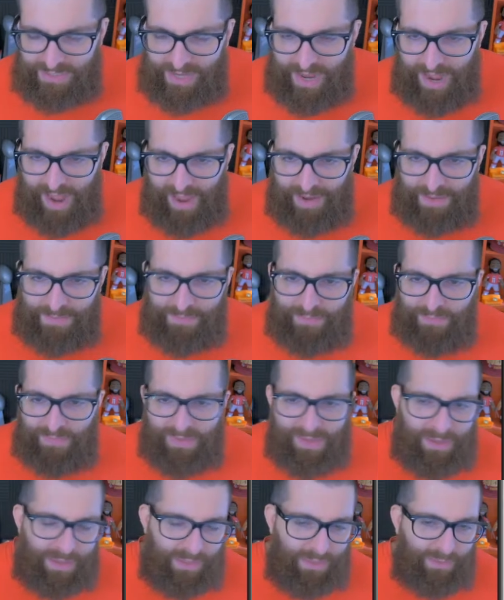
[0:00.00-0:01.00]
Scott.
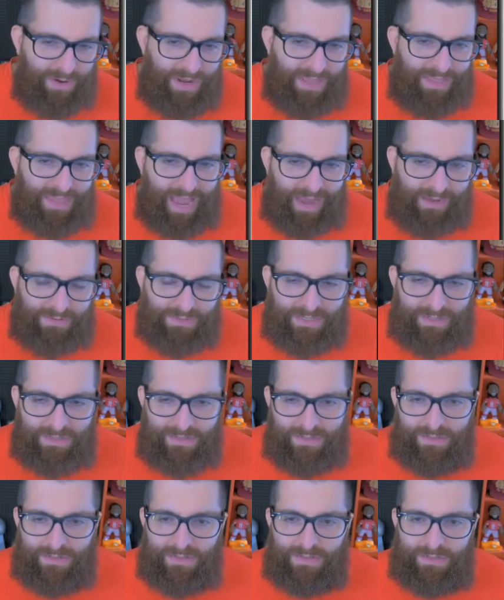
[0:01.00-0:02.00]

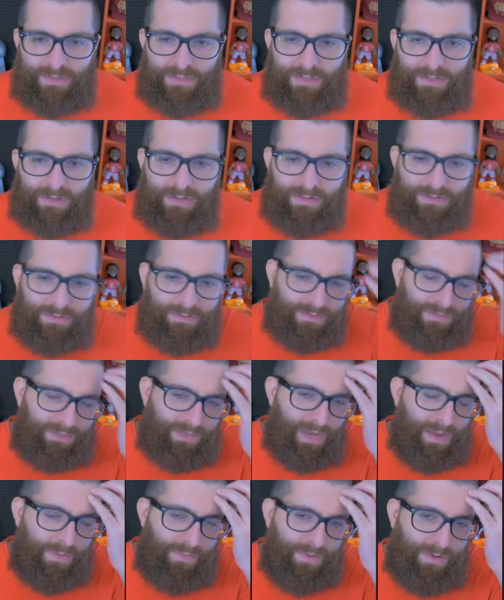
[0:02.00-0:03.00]
3,000. So
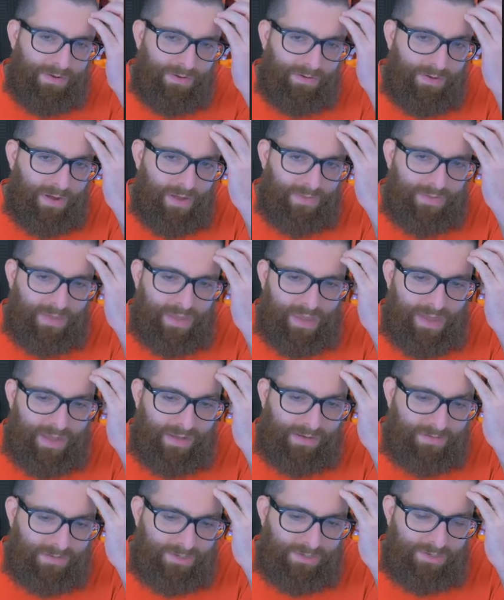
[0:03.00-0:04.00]
same, on the
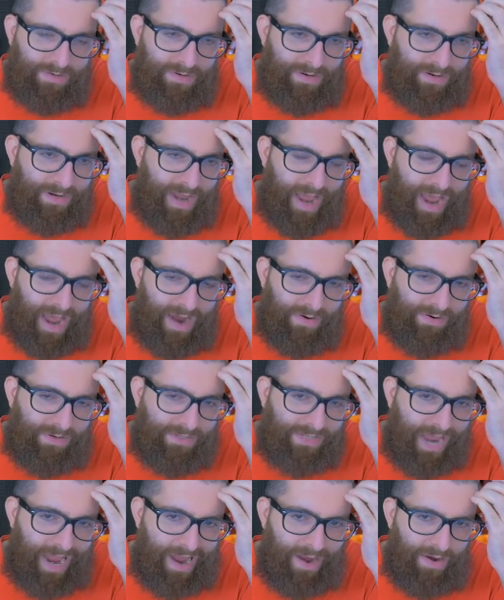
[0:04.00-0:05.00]
Eagles, Jordan
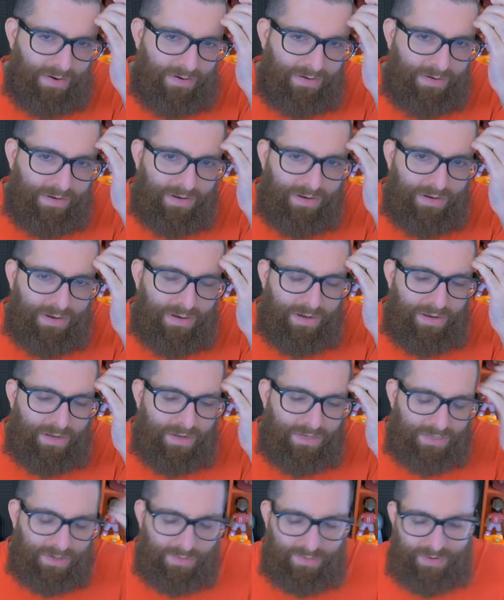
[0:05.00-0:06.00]
Howard's out.
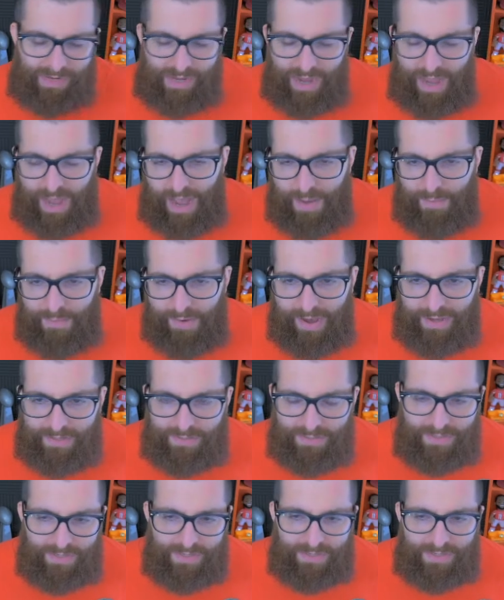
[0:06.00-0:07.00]
So we got
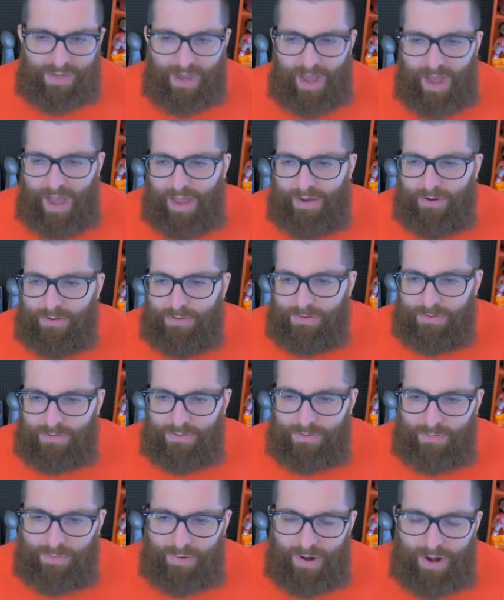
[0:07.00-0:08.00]
Boston Scott,
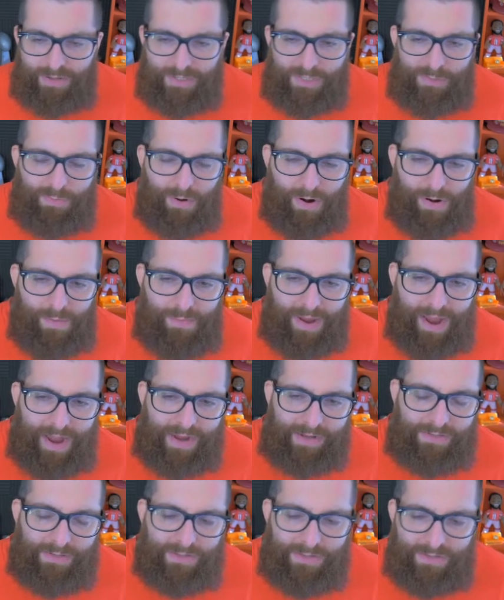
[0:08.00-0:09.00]
who brought a spark
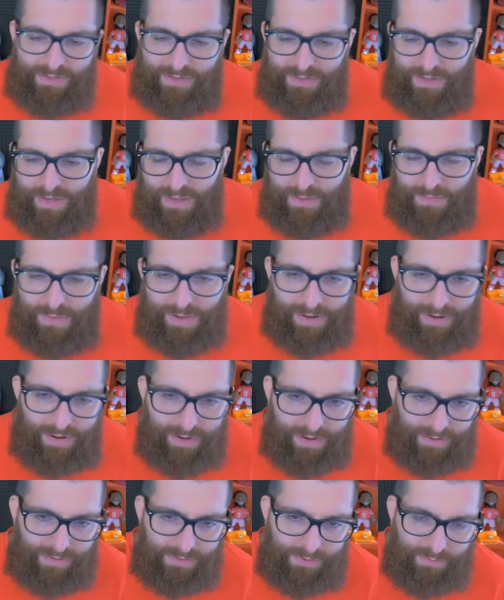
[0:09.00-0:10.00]
back to the team
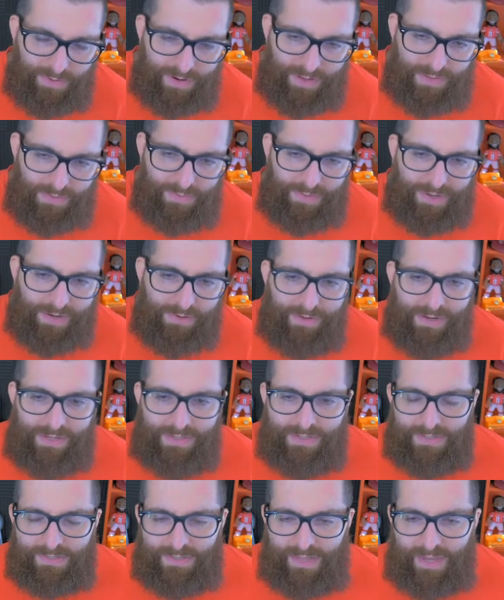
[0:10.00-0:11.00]
and is one of the big
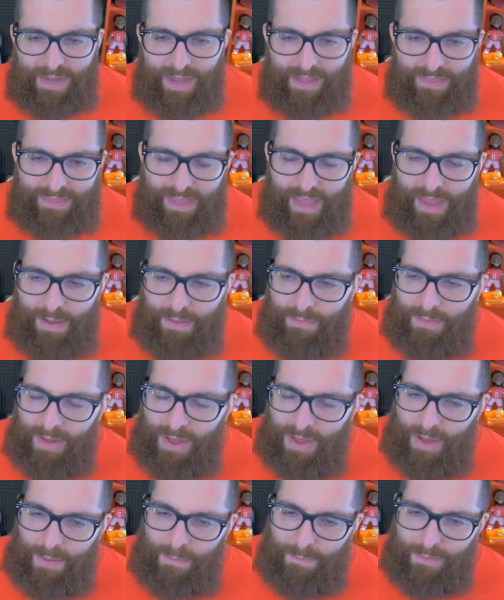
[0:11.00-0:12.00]
reasons they got that
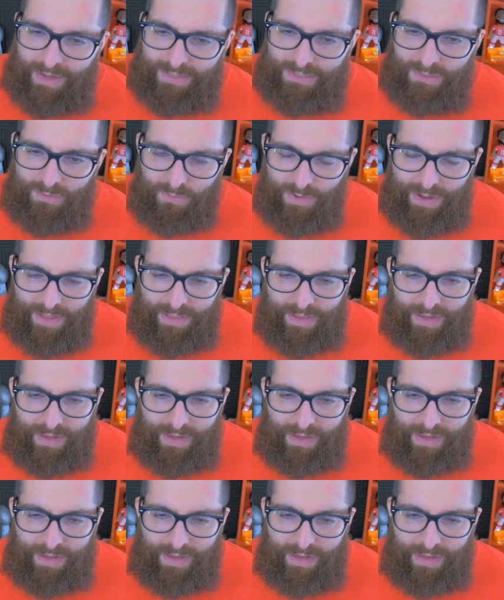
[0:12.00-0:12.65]
must win.